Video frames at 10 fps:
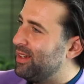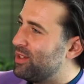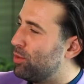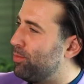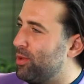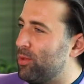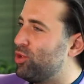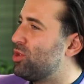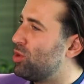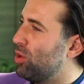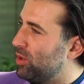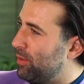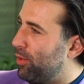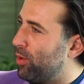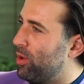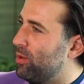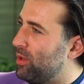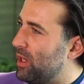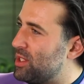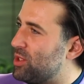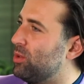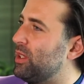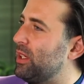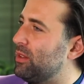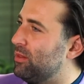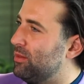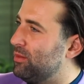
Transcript: So pretty much you sold the photo as you did it?